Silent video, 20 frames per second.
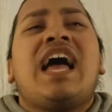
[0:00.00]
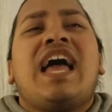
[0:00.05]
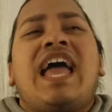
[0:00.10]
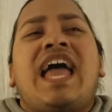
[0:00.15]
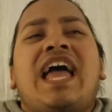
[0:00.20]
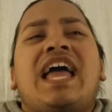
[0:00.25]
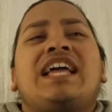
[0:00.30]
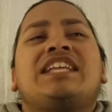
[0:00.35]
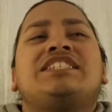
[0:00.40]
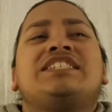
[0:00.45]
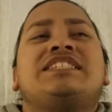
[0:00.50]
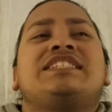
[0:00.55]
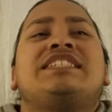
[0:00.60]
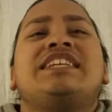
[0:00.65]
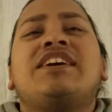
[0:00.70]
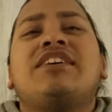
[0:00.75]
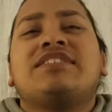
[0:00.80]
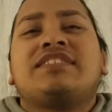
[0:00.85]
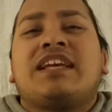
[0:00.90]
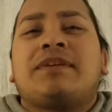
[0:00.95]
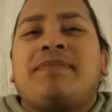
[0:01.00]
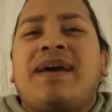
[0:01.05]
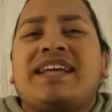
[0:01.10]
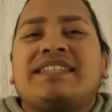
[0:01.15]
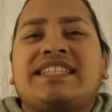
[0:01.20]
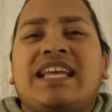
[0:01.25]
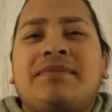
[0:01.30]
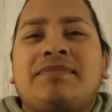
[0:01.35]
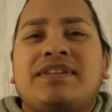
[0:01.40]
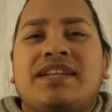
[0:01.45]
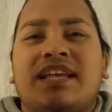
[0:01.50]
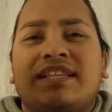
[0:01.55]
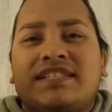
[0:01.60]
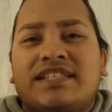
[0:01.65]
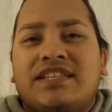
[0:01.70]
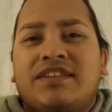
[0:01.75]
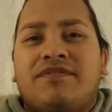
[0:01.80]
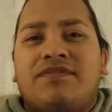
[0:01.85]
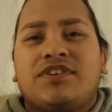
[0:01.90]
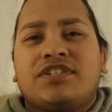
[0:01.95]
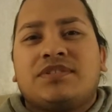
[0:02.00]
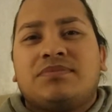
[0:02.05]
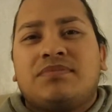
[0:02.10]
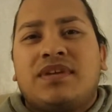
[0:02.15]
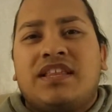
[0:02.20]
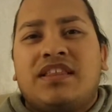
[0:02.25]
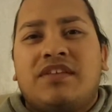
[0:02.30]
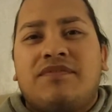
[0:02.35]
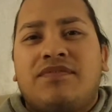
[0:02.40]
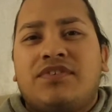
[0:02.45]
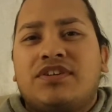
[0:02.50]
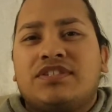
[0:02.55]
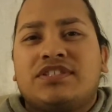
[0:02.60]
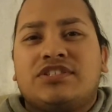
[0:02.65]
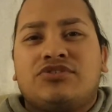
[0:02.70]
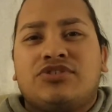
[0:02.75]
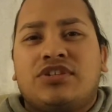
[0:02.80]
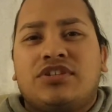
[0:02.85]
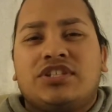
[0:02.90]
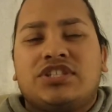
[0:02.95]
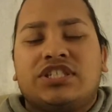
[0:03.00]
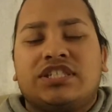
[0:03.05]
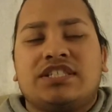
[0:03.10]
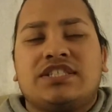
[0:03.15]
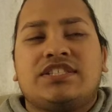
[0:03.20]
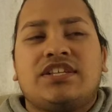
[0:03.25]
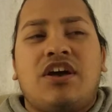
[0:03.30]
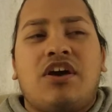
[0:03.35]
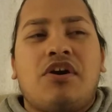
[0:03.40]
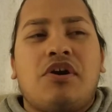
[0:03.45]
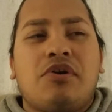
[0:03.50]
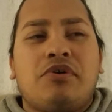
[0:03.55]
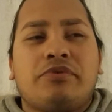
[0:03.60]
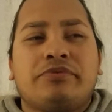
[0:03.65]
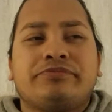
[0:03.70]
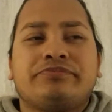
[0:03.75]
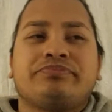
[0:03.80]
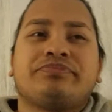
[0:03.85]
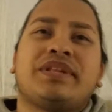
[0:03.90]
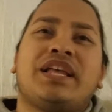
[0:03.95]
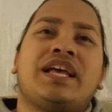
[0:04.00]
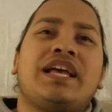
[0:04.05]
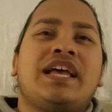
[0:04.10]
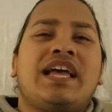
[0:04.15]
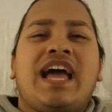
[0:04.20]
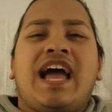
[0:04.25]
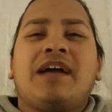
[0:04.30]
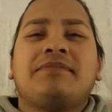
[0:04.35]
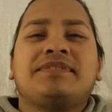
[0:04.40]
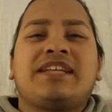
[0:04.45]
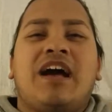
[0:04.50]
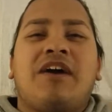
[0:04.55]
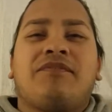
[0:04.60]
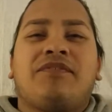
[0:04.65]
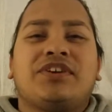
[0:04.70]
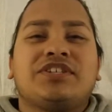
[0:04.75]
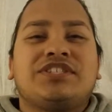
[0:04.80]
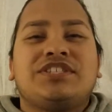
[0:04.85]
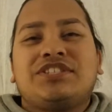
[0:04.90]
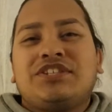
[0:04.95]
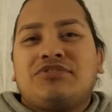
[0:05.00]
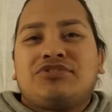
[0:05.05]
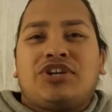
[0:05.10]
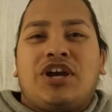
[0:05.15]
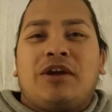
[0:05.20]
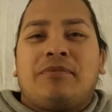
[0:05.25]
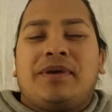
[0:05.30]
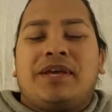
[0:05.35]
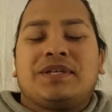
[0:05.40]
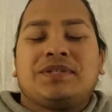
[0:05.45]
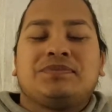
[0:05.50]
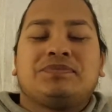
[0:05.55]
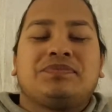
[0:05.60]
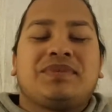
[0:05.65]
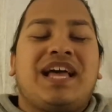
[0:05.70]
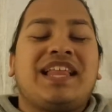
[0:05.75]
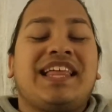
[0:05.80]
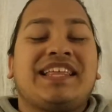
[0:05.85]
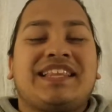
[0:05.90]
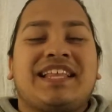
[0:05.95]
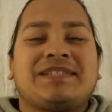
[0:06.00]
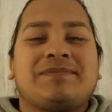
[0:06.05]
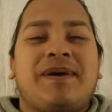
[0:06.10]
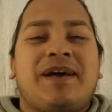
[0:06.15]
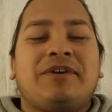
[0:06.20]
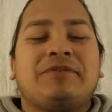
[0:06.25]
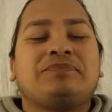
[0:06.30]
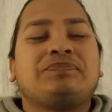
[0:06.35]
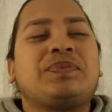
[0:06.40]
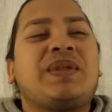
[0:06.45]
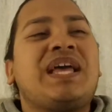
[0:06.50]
And she steals, like Matt Damon does in the first trilogy. So I'm down for it. She's so charming. I like that smile.